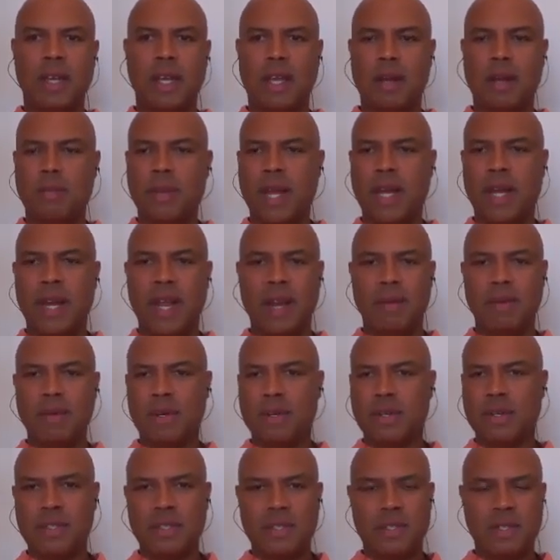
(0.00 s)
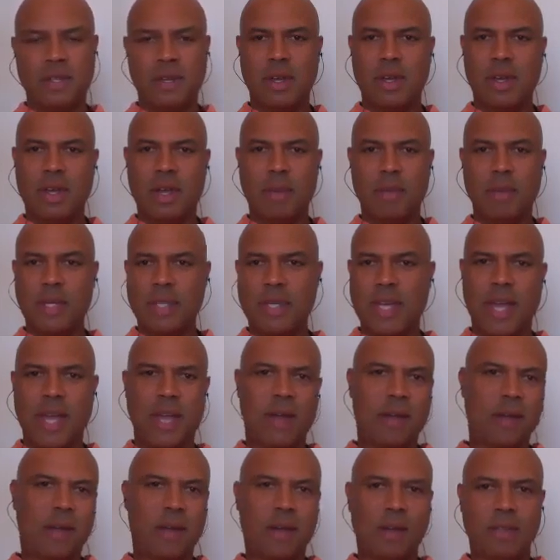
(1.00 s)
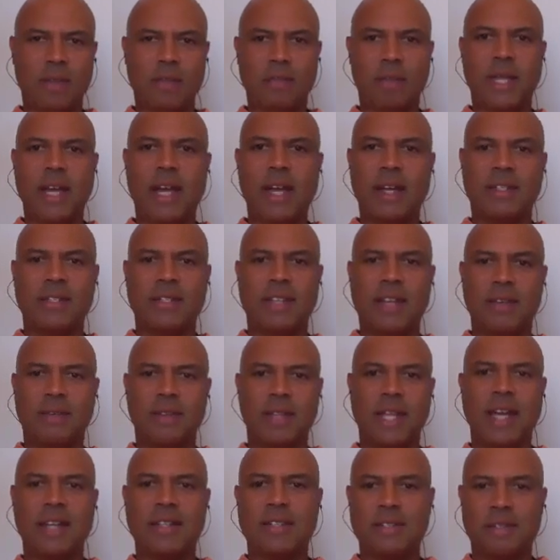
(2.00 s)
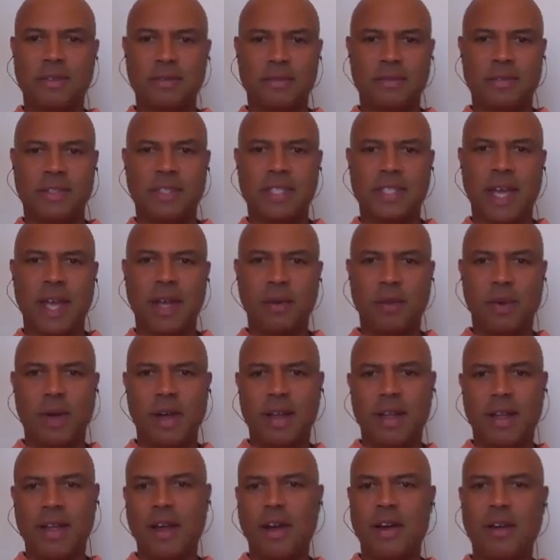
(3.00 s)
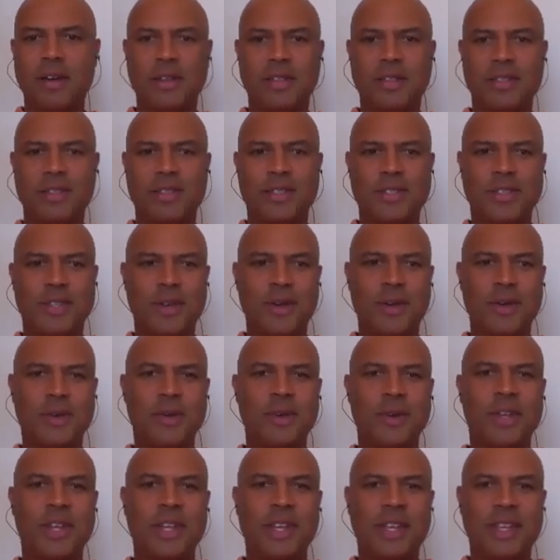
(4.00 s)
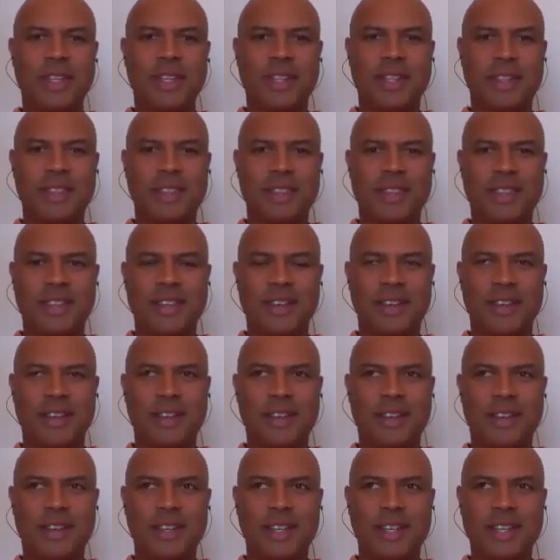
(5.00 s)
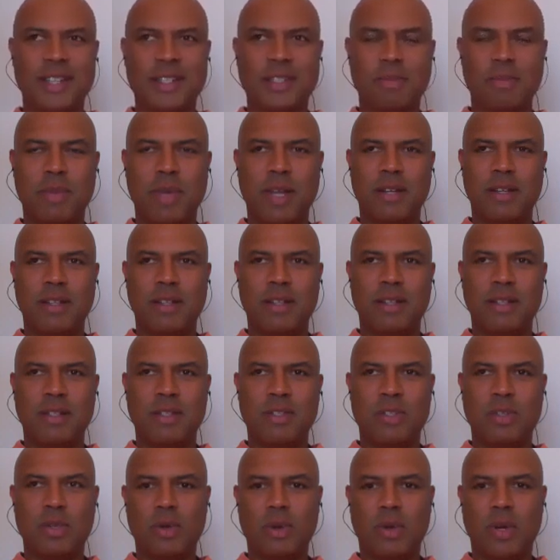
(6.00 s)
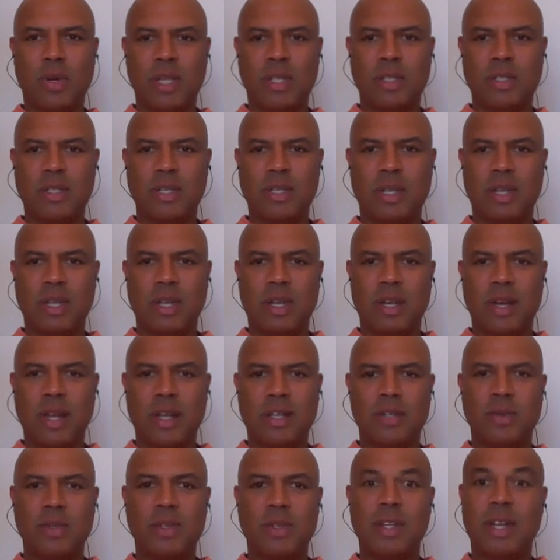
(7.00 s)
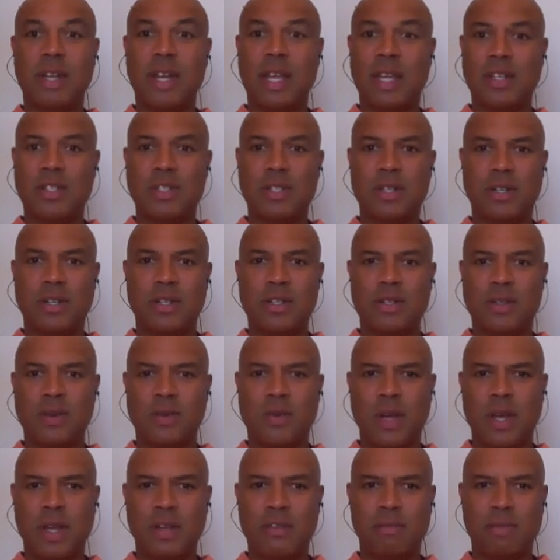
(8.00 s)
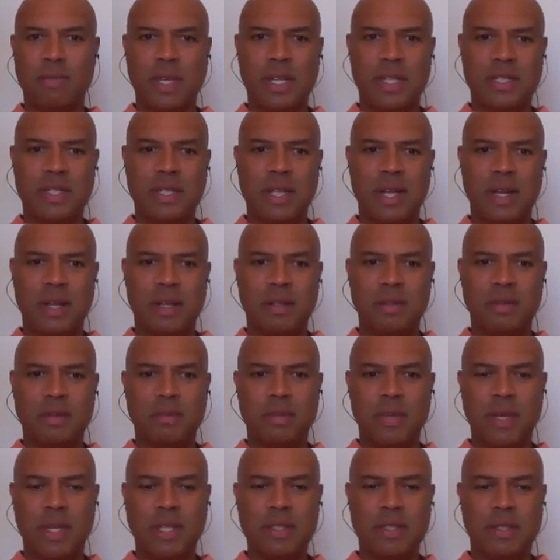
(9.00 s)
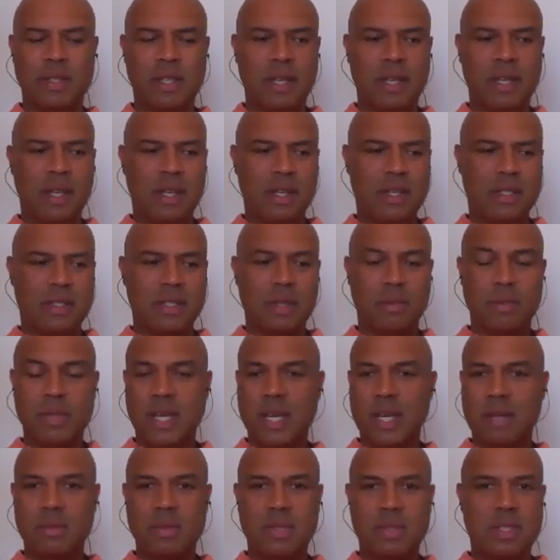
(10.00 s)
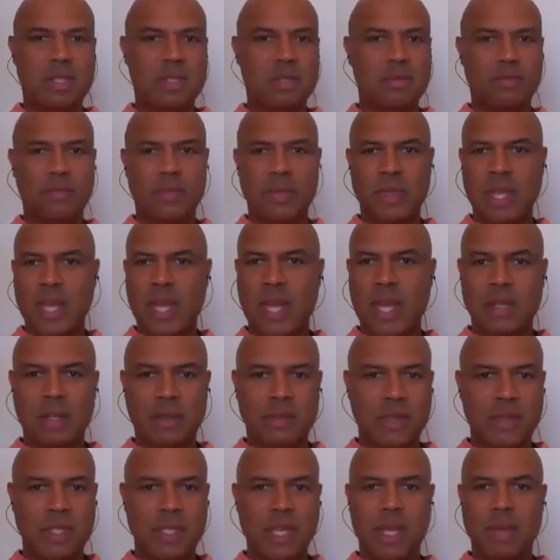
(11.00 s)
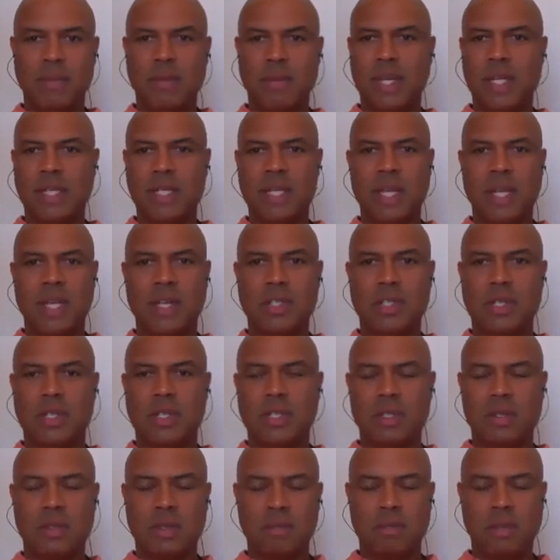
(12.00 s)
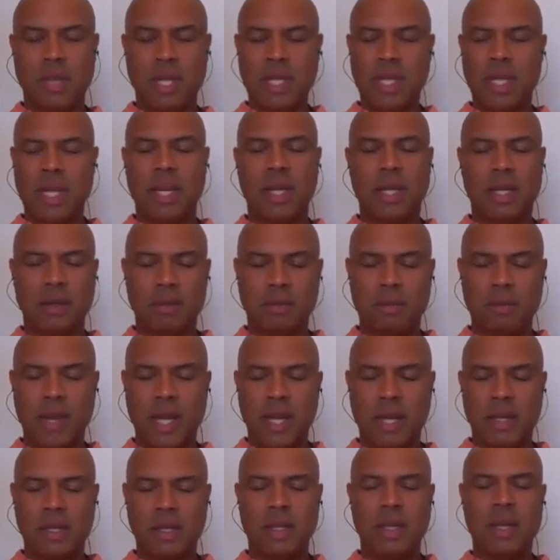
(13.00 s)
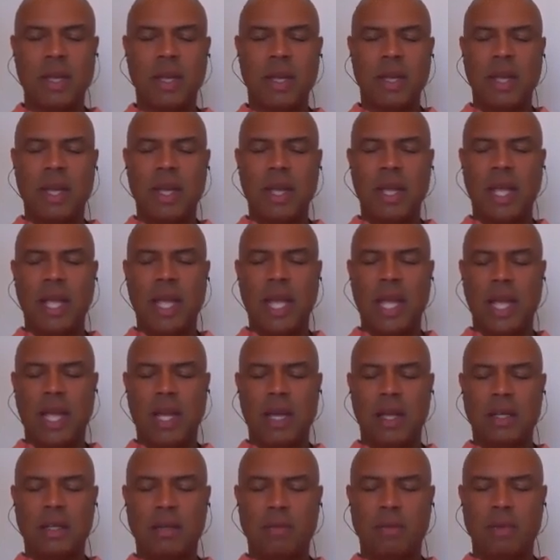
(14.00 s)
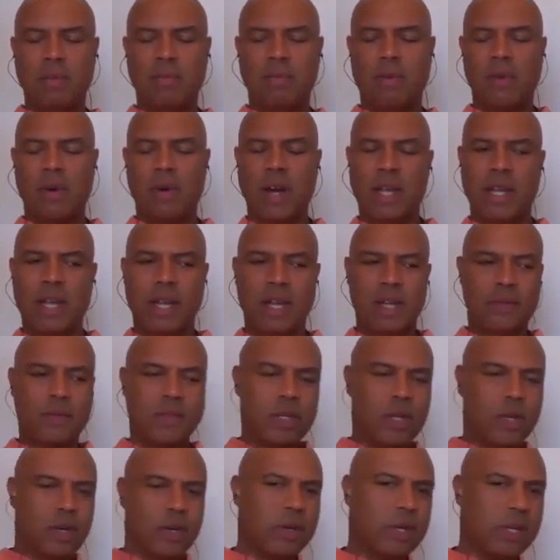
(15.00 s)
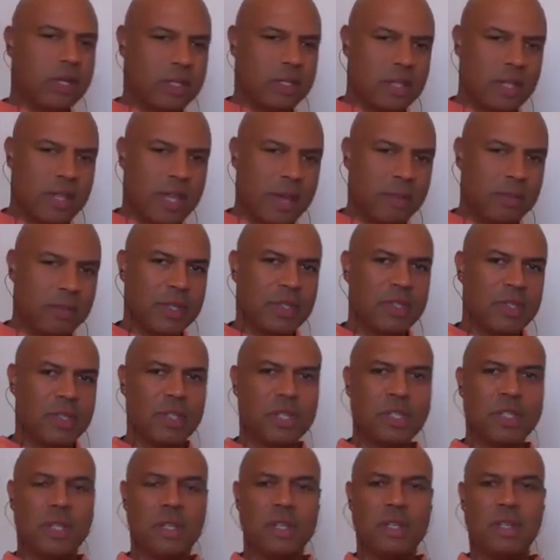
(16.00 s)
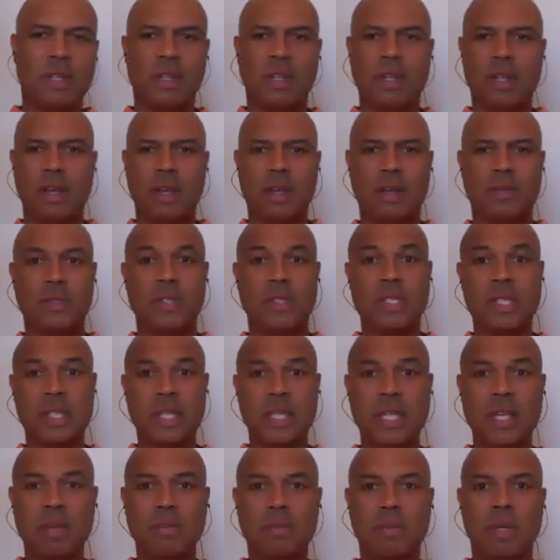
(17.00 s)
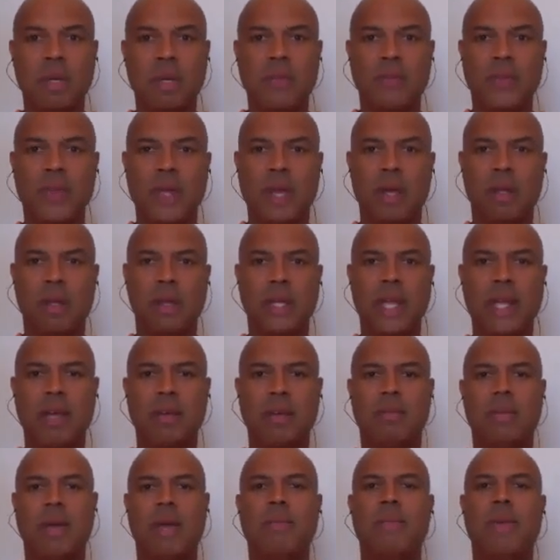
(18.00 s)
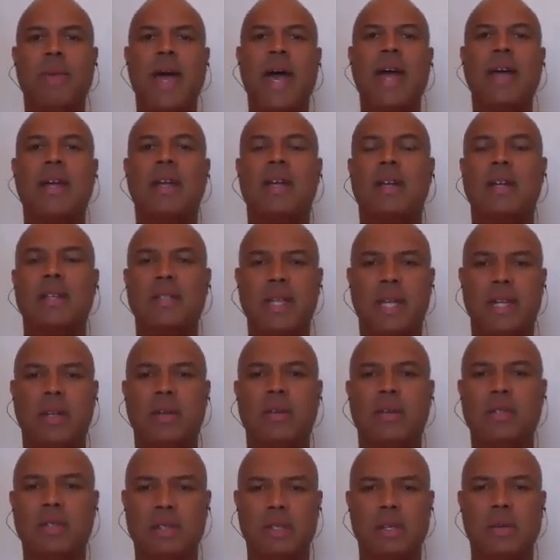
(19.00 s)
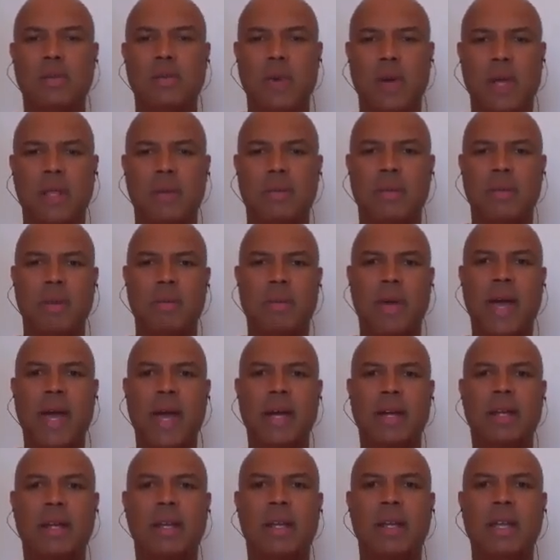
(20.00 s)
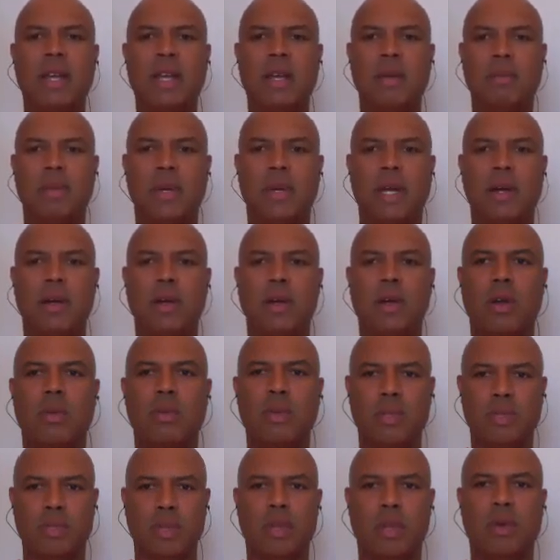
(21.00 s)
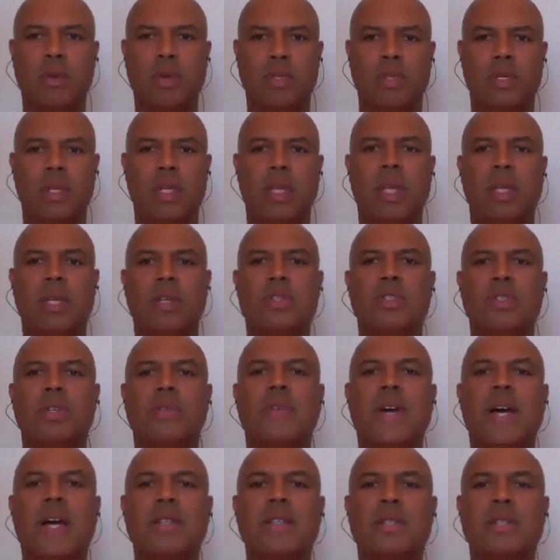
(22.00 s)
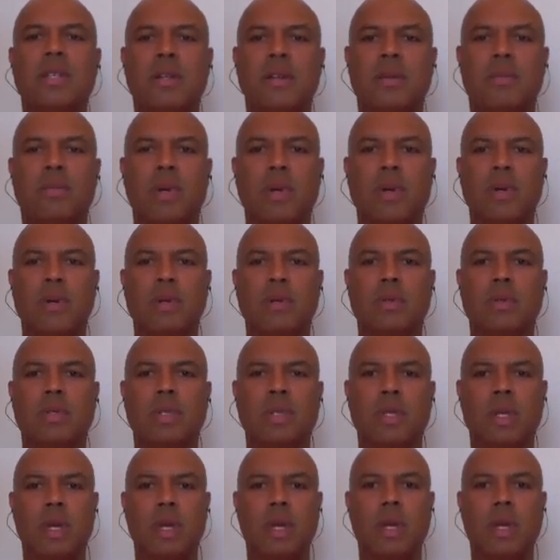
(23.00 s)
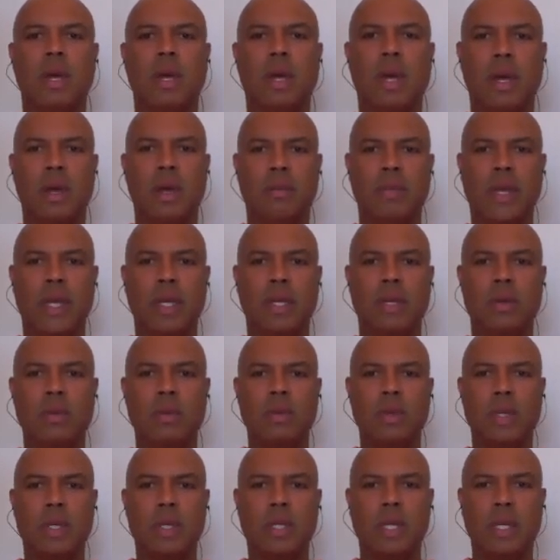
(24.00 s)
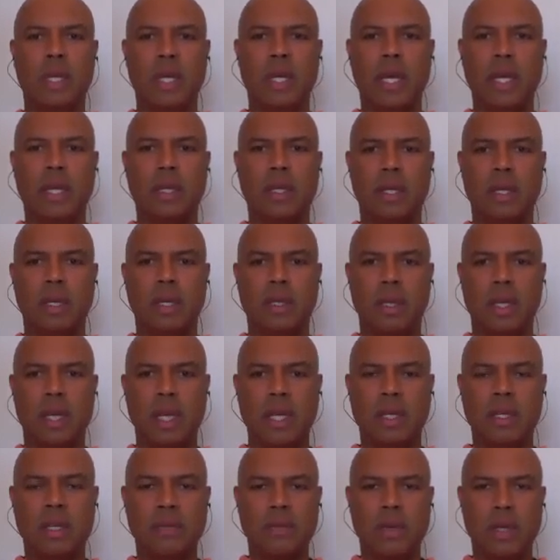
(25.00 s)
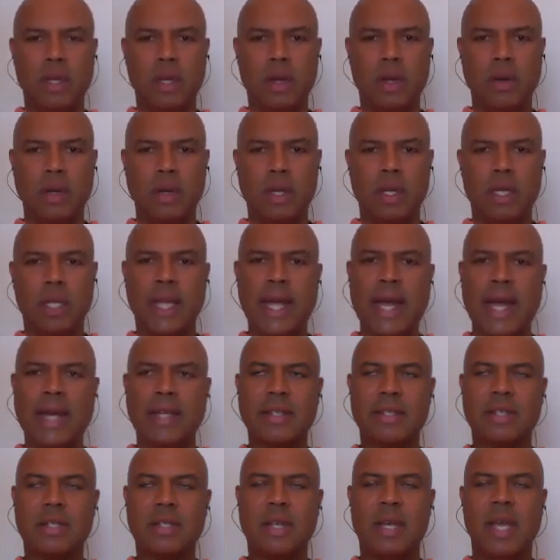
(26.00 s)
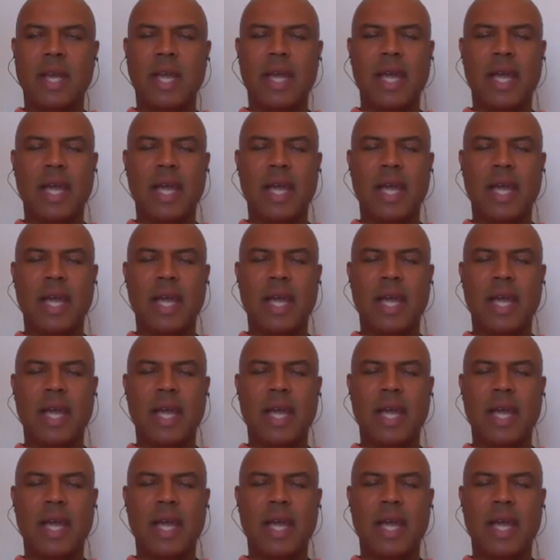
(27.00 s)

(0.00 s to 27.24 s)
And my neighbors up and down all the blocks have lots of sidewalk gardens. So it's been a joy to connect with nature as a way of meditating. But sometimes the end of the day meditation is me getting in bed, and before I kind of turn into that position of sleep, I'll lay on my back, because I don't sleep well on my back, but I'll almost go into like a Shavasana pose, like you would at the end of a yoga class.